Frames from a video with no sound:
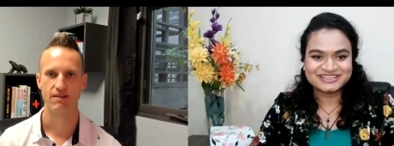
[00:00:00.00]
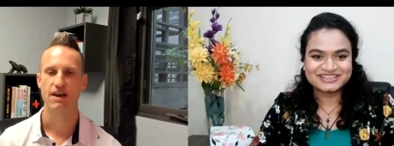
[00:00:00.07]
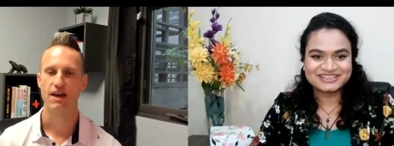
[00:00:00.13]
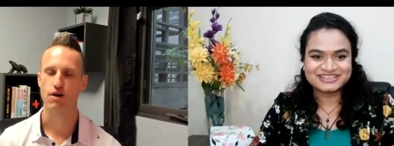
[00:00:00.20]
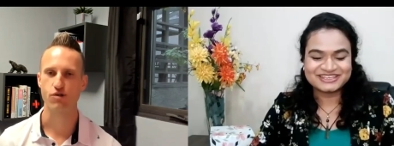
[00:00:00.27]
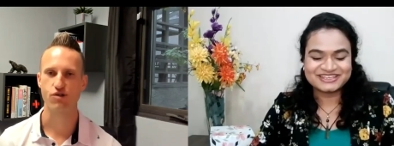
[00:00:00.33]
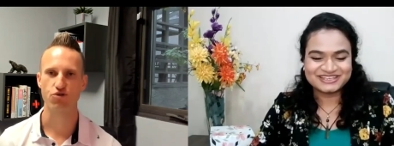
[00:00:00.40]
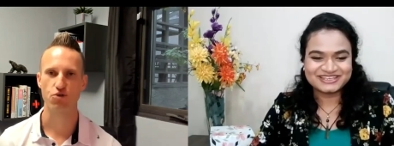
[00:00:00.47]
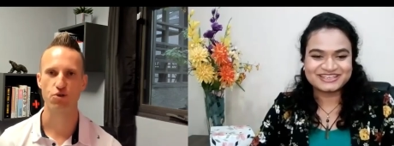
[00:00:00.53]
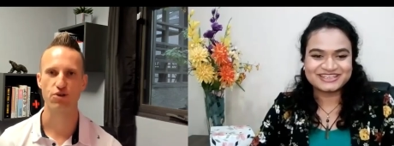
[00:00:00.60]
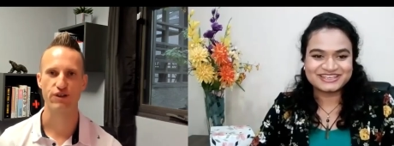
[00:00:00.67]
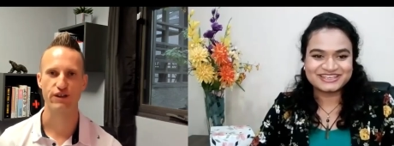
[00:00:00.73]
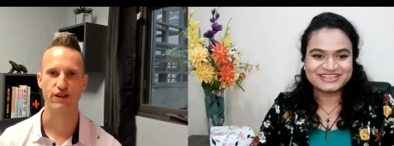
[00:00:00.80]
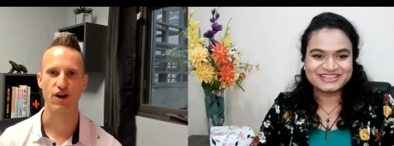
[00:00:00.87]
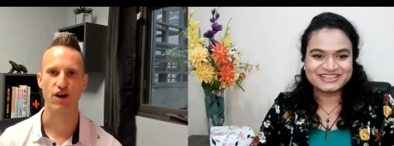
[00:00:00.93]
Speaker 1: it was truly
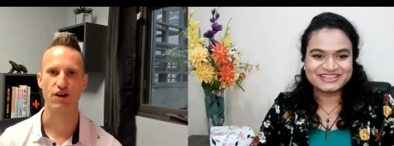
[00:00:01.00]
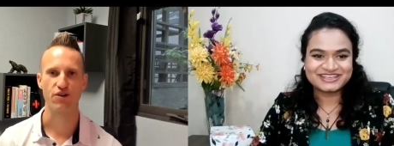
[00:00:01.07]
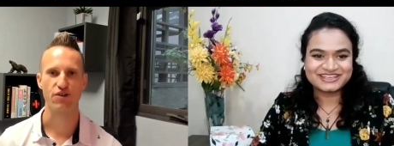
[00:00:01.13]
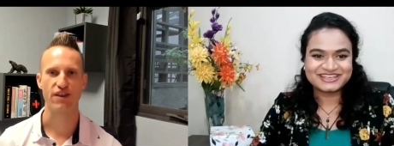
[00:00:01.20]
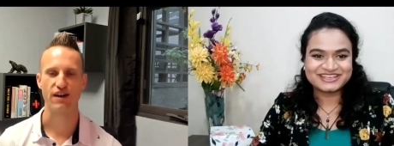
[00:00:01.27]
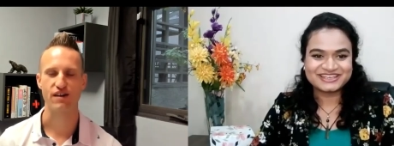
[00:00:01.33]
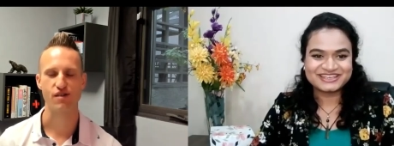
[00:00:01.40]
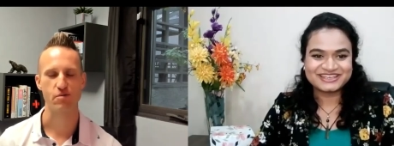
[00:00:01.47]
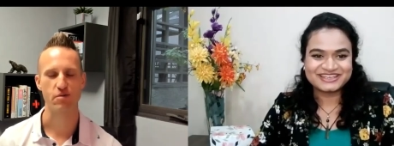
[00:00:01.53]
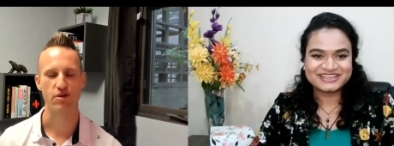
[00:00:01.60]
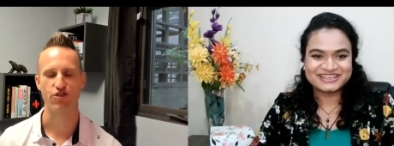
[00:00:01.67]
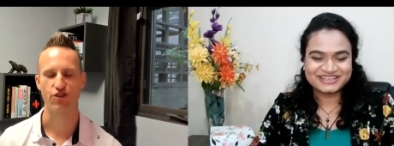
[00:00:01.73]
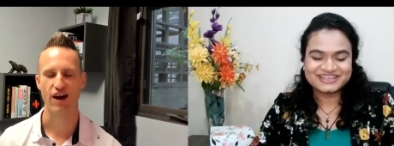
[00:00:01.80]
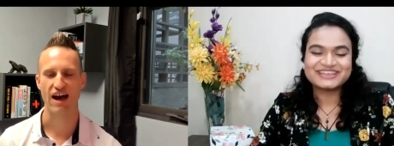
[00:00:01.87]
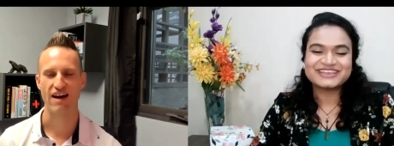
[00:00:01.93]
an honor thanks so much
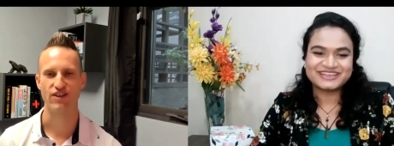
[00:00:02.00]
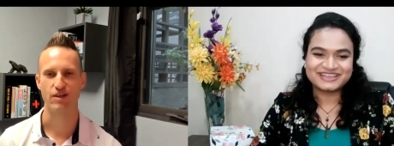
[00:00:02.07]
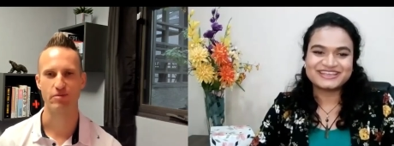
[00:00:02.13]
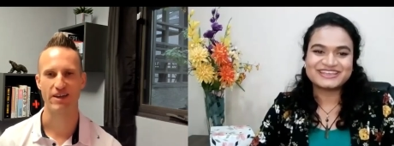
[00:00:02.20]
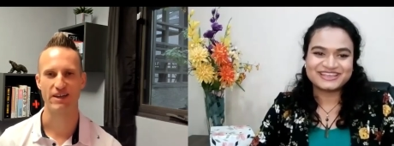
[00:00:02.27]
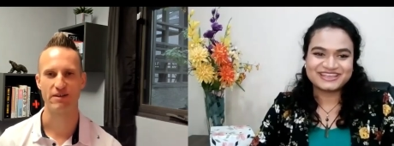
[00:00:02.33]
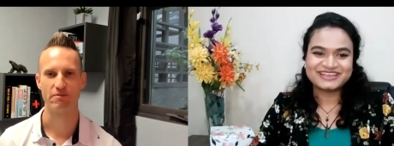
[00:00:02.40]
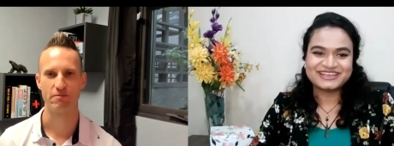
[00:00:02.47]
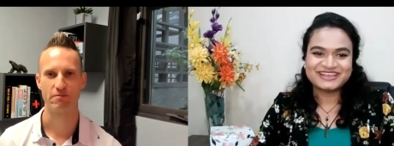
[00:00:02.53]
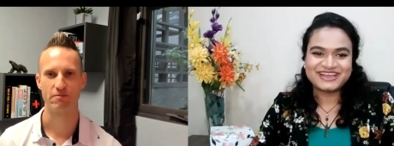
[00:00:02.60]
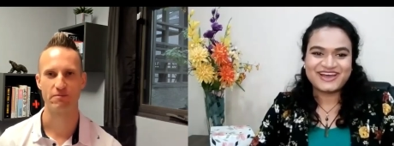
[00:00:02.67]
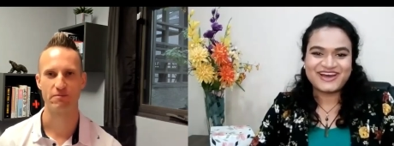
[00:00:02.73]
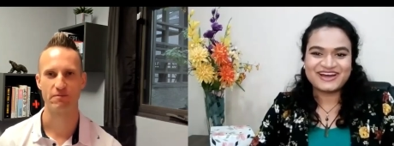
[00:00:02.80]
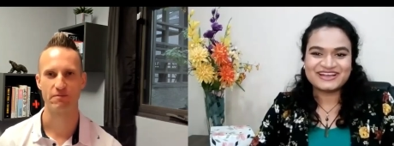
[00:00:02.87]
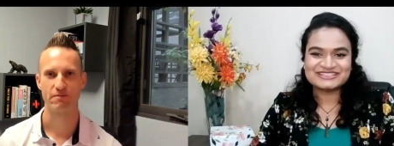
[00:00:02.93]
for having me
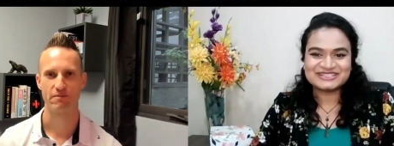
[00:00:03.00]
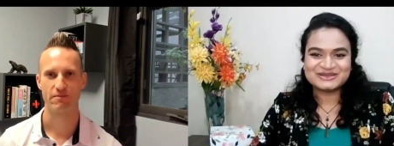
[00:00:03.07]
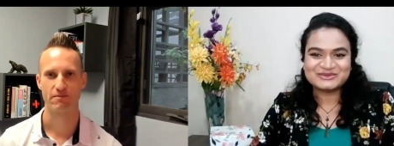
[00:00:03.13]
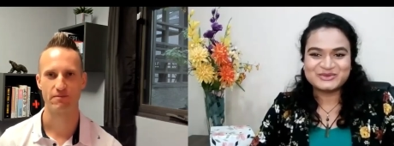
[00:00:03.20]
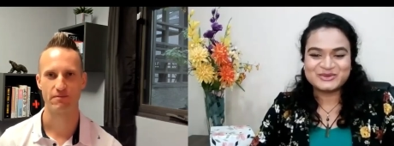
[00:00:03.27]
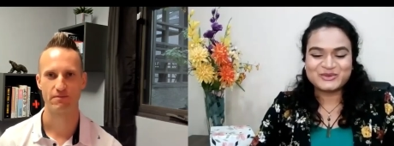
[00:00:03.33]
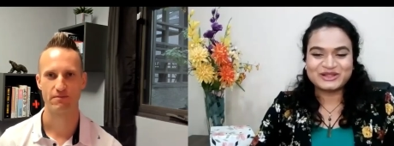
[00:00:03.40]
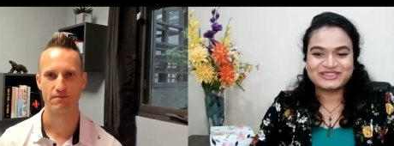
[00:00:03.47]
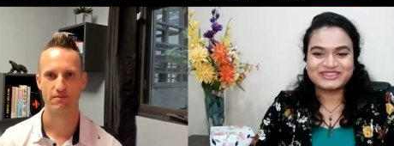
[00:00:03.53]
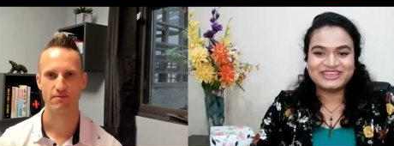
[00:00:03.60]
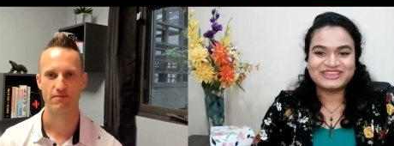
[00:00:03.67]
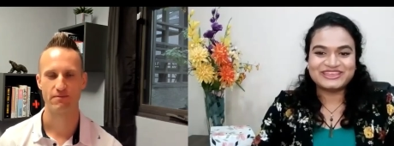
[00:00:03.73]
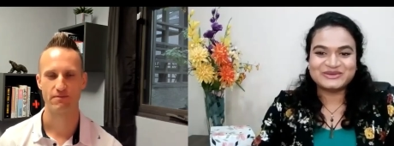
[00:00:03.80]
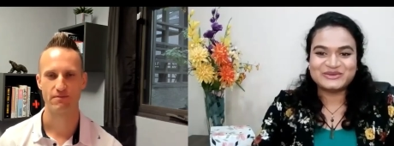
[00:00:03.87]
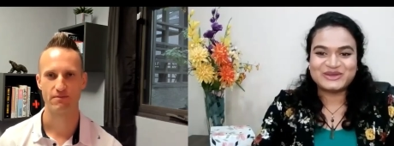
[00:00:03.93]
Speaker 2: Awesome. Well,
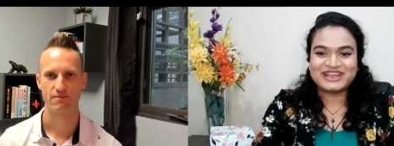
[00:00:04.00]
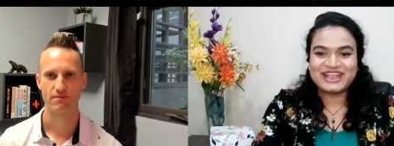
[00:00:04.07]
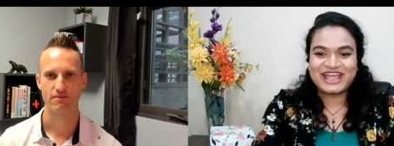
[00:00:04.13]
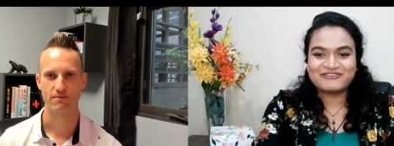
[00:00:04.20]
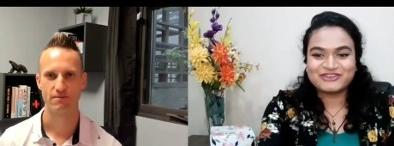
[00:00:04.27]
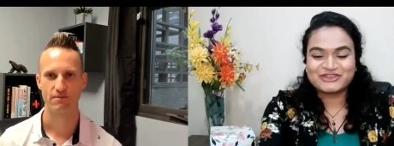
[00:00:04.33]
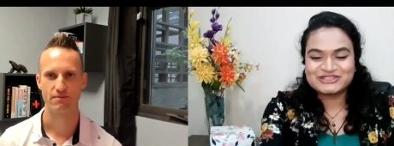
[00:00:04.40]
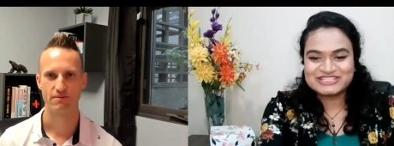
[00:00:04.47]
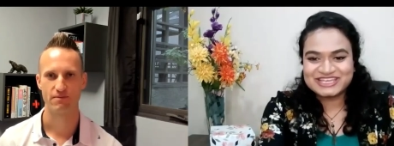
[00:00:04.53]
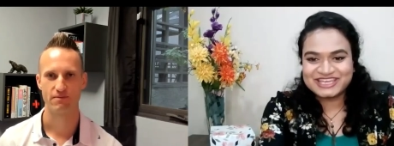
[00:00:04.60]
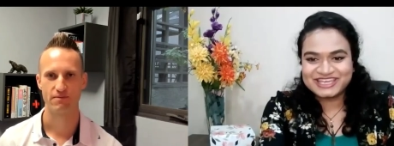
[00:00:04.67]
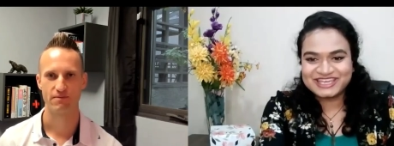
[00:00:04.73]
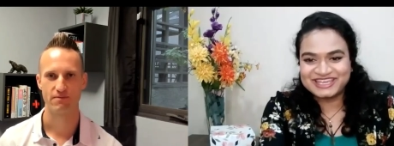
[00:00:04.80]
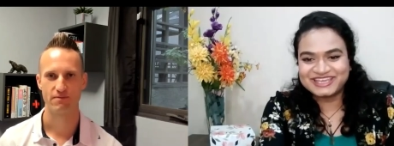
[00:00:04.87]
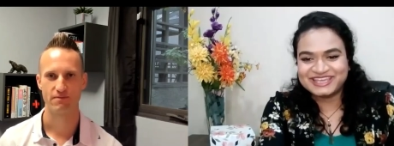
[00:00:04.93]
thank you and have a good
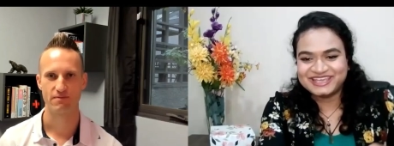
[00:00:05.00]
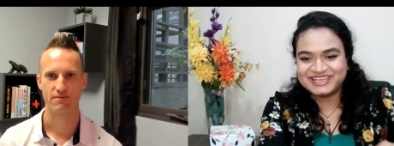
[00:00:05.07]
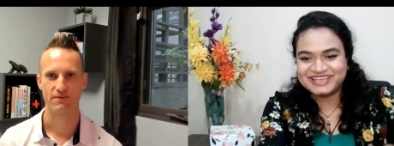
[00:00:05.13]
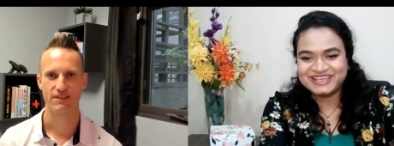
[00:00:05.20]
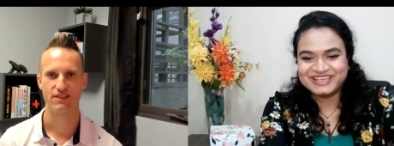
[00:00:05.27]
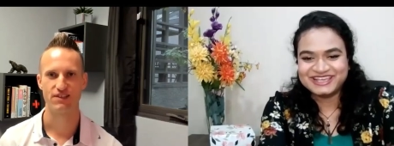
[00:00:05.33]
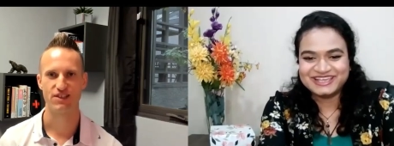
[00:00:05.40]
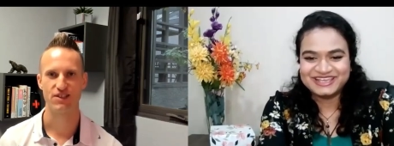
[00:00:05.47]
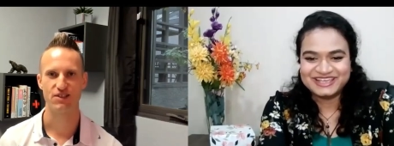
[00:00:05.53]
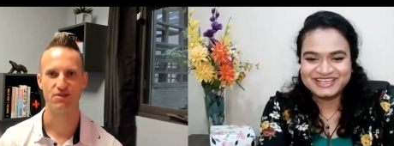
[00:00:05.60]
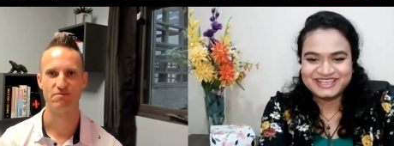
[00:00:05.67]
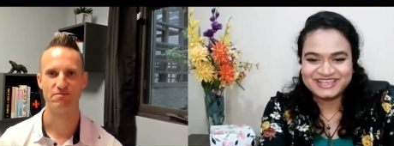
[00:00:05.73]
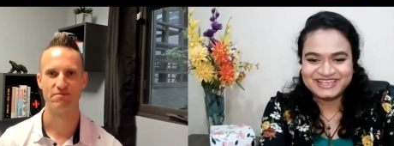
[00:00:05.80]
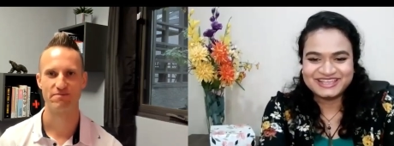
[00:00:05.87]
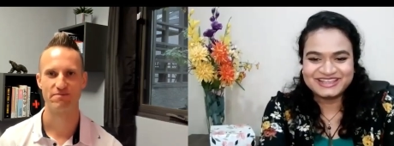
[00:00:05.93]
day. You too.
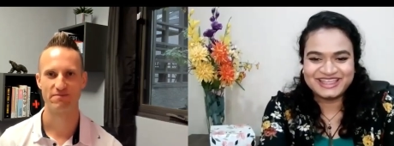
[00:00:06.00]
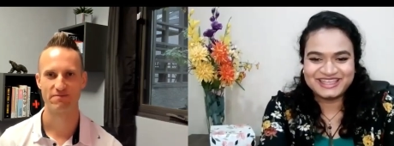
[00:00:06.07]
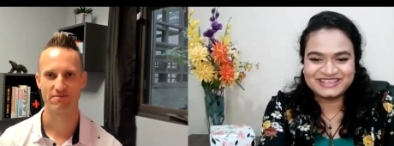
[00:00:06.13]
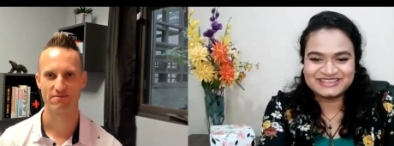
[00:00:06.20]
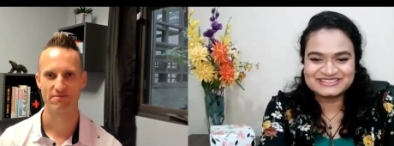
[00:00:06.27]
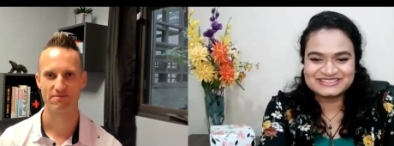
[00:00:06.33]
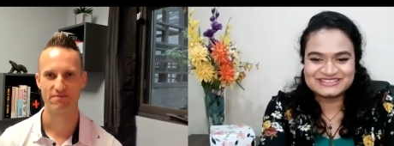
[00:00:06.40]
Thanks.